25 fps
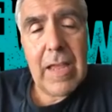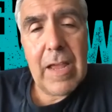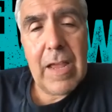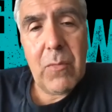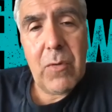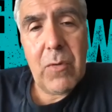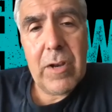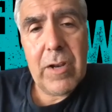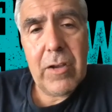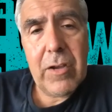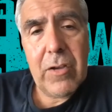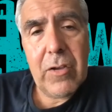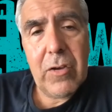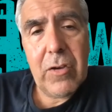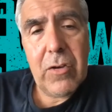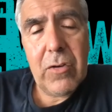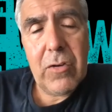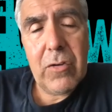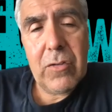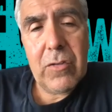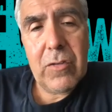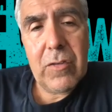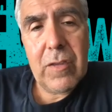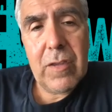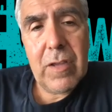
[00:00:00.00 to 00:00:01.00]
want to
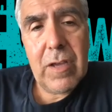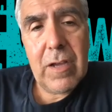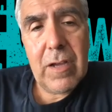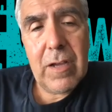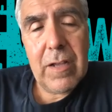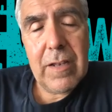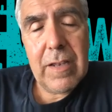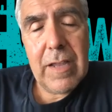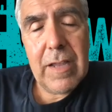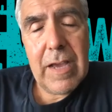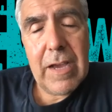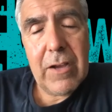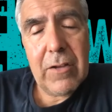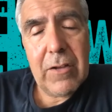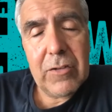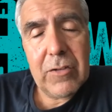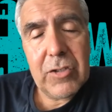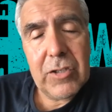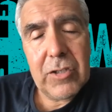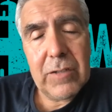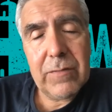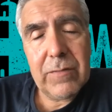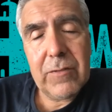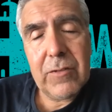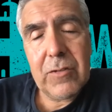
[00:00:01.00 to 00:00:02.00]
go uh, now
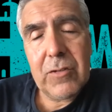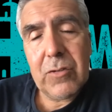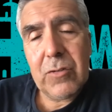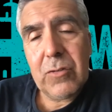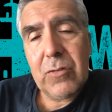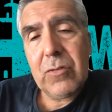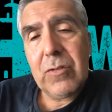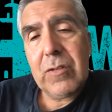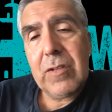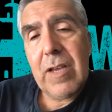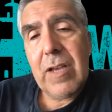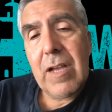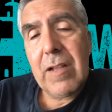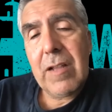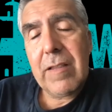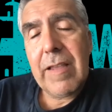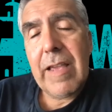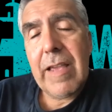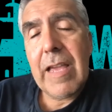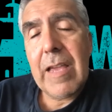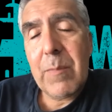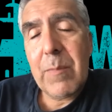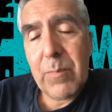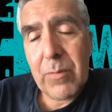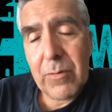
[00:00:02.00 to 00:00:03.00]
shift to a
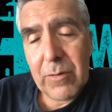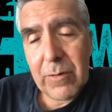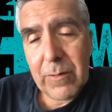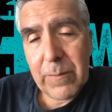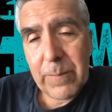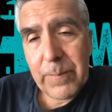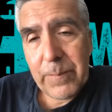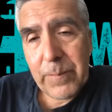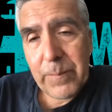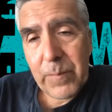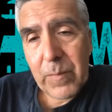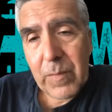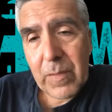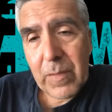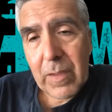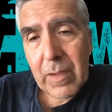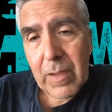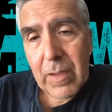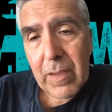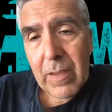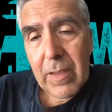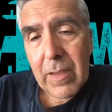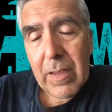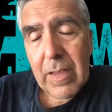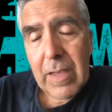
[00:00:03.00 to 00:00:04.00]
taper,
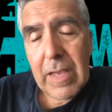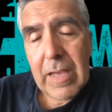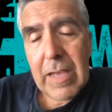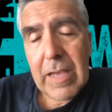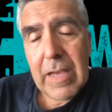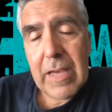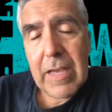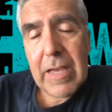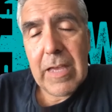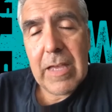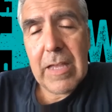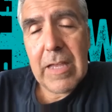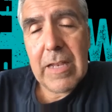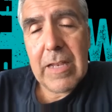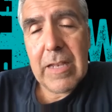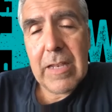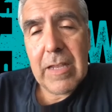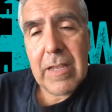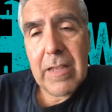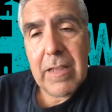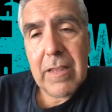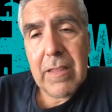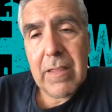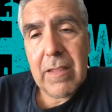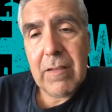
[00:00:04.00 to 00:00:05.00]
and
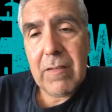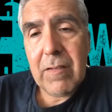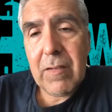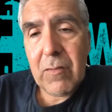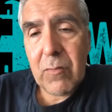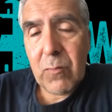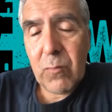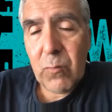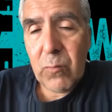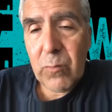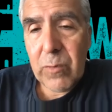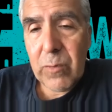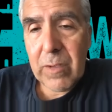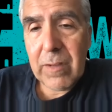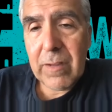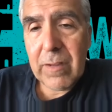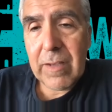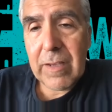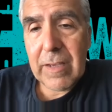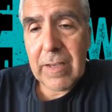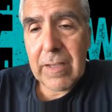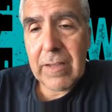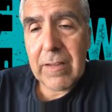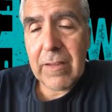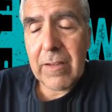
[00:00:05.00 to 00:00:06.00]
this is
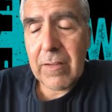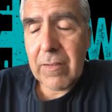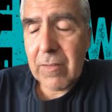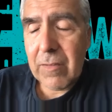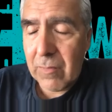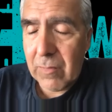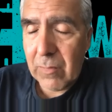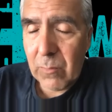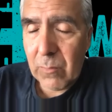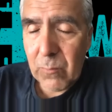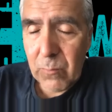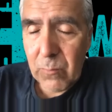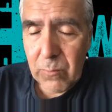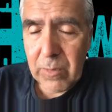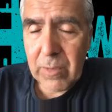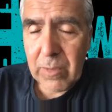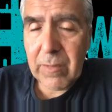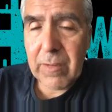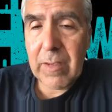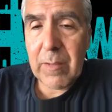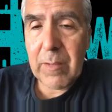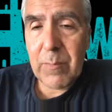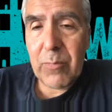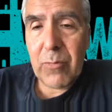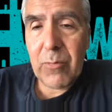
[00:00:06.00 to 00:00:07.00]
really this is a
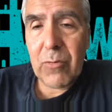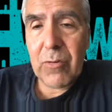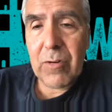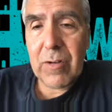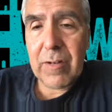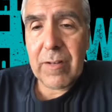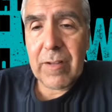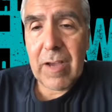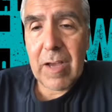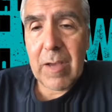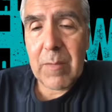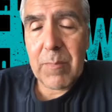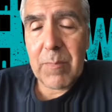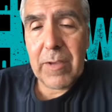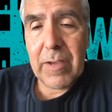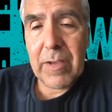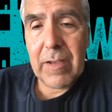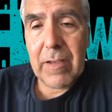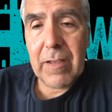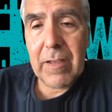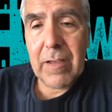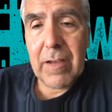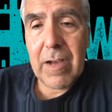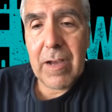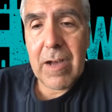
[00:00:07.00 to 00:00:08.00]
really important
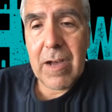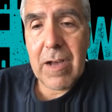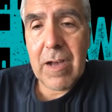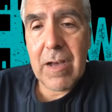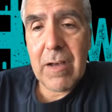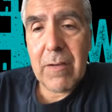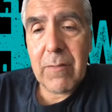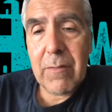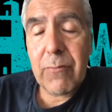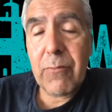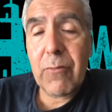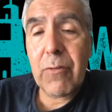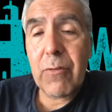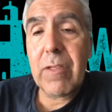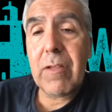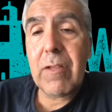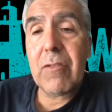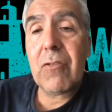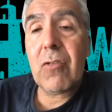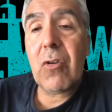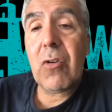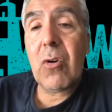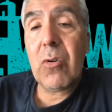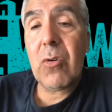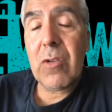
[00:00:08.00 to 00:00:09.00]
topic uh, for the
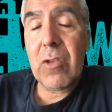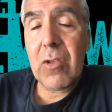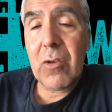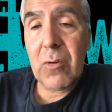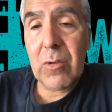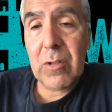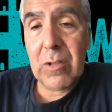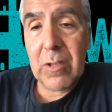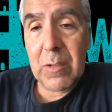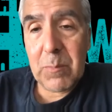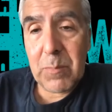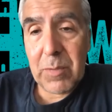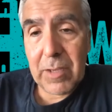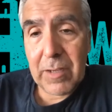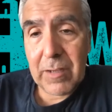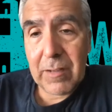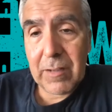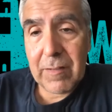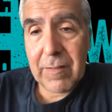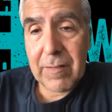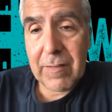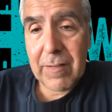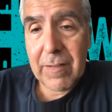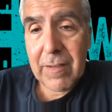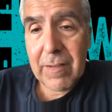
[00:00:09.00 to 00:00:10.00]
Tokyo
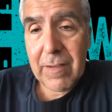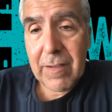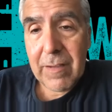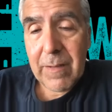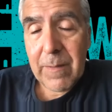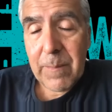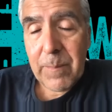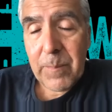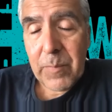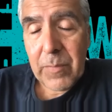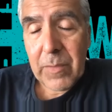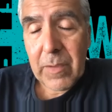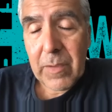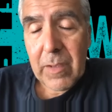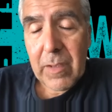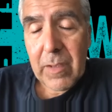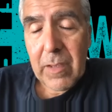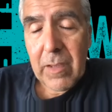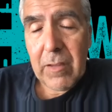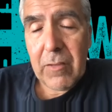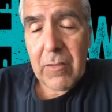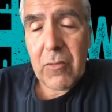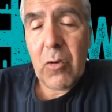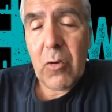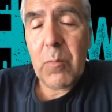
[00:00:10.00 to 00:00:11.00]
Olympics.
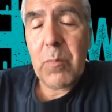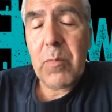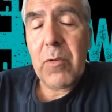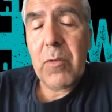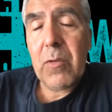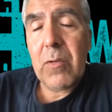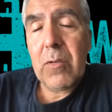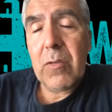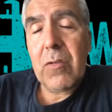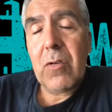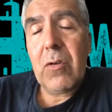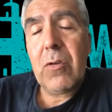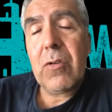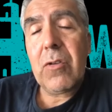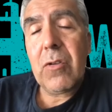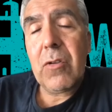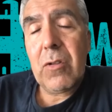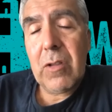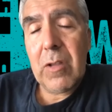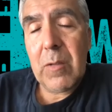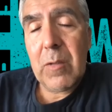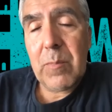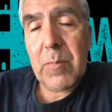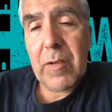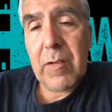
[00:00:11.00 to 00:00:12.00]
In to- Tokyo
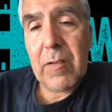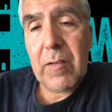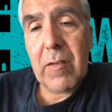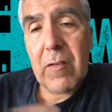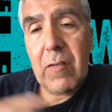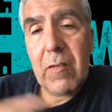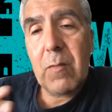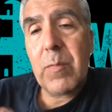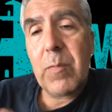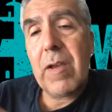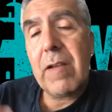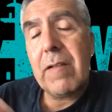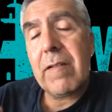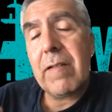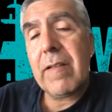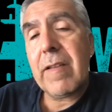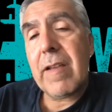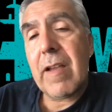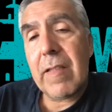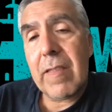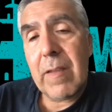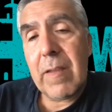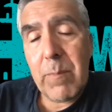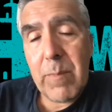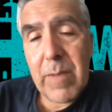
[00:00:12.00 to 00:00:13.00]
Olympics, especially
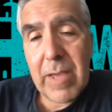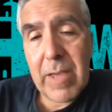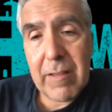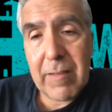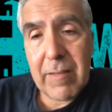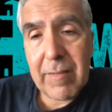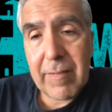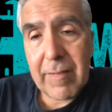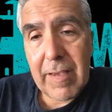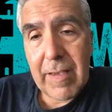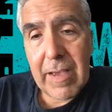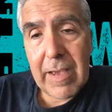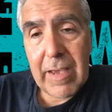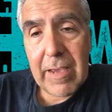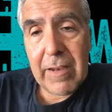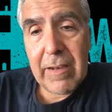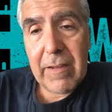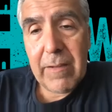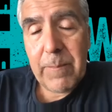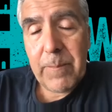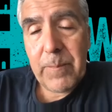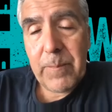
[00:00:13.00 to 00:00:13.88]
on the men's side,